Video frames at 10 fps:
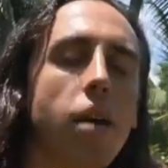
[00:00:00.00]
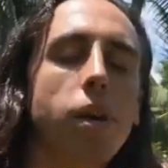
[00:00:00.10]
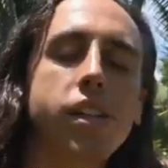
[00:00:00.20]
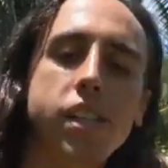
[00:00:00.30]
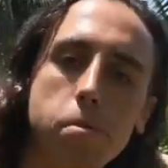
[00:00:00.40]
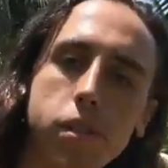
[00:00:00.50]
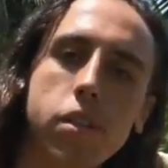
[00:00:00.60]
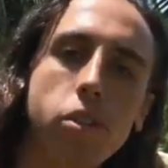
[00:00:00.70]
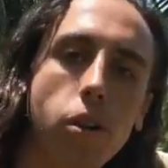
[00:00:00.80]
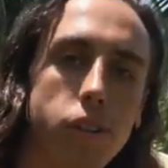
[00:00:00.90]
And my deepest
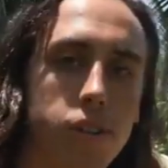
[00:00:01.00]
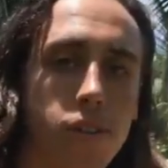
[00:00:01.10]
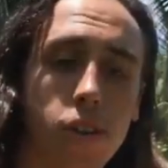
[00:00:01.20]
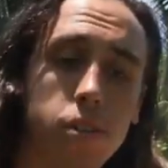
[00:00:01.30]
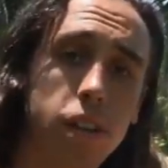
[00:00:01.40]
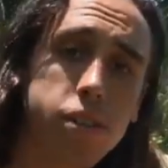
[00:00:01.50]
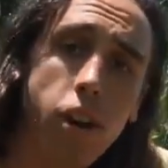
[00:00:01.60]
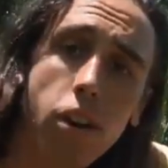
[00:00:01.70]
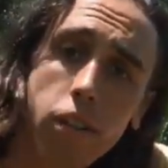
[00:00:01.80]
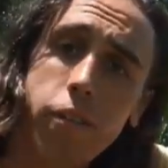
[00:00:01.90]
condolences goes out to
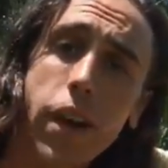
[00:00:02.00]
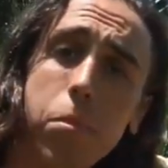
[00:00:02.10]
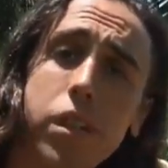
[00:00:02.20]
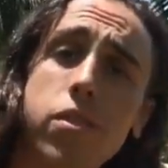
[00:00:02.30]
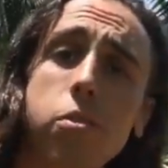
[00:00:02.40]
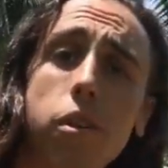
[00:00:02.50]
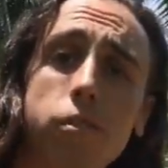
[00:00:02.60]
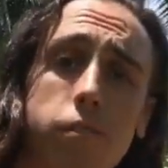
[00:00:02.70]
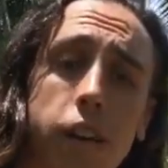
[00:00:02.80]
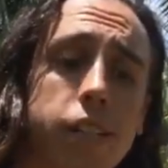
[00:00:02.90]
all the families who were
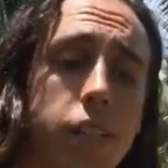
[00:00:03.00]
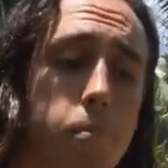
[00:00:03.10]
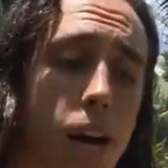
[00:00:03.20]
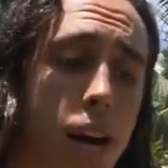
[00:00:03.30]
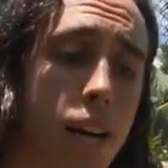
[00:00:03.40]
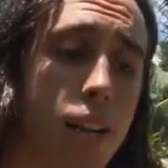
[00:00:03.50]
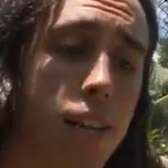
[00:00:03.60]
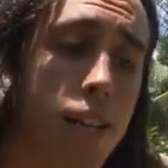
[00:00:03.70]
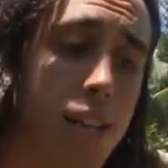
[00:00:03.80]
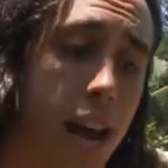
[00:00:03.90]
affected by
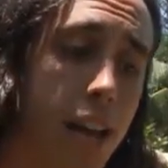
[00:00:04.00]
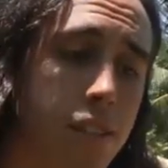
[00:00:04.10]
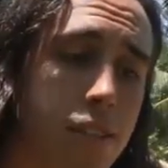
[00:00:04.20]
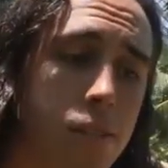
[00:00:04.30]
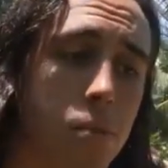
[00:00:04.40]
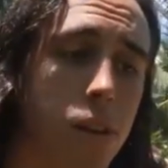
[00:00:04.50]
the attacks,